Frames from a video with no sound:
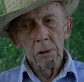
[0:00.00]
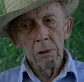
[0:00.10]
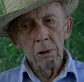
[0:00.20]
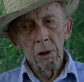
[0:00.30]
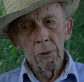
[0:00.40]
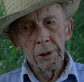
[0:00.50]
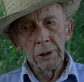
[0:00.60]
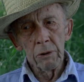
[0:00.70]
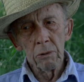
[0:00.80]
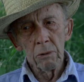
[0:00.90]
You know, when
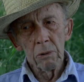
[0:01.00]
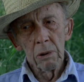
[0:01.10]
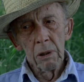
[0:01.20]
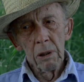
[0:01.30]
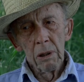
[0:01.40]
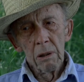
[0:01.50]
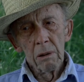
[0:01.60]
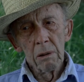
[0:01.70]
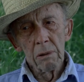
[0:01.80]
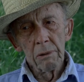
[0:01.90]
you
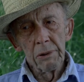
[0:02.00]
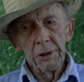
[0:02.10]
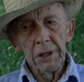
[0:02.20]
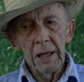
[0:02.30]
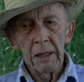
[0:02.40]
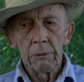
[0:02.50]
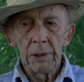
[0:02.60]
deal